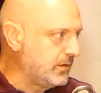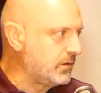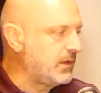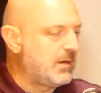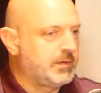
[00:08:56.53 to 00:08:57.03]

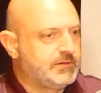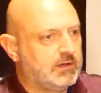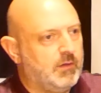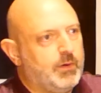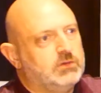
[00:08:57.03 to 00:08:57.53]
at that
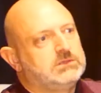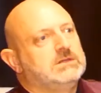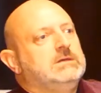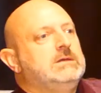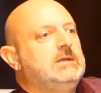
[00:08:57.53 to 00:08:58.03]
particular point.
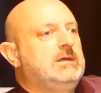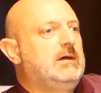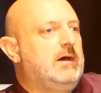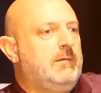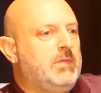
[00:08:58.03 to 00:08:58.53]

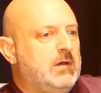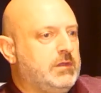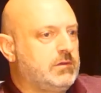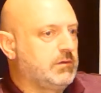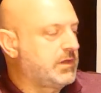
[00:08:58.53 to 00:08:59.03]
Now
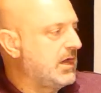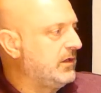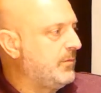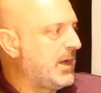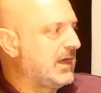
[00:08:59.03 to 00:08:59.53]
they sort of
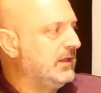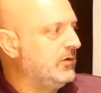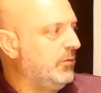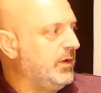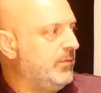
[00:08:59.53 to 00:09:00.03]
scaled it back a little bit,